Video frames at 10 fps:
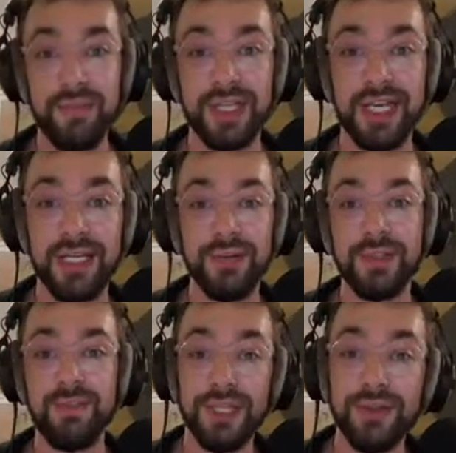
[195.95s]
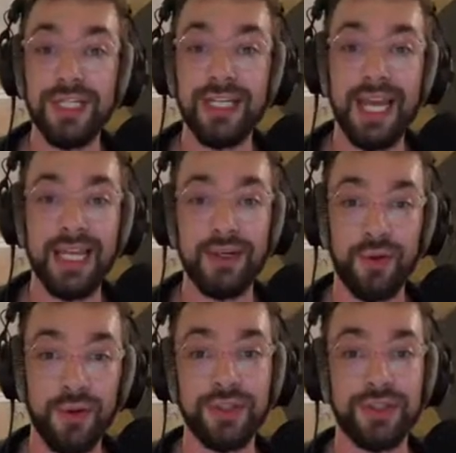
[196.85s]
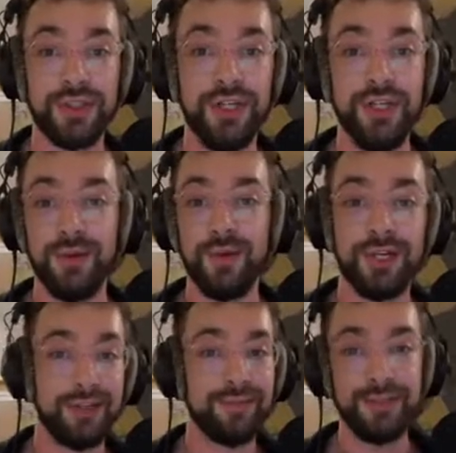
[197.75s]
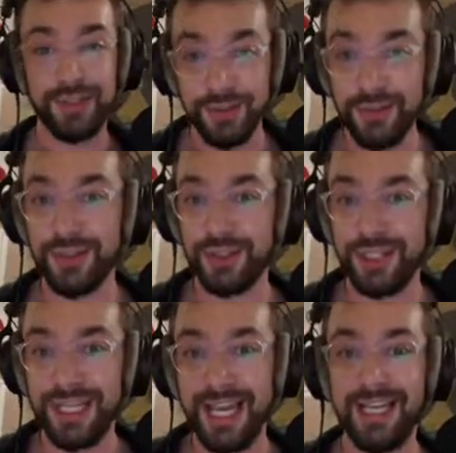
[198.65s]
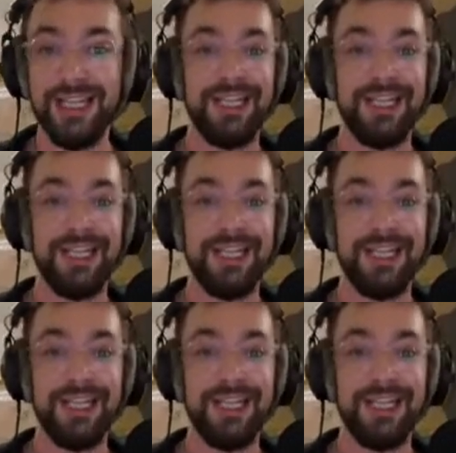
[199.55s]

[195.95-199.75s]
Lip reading: but that he was building a course where students could get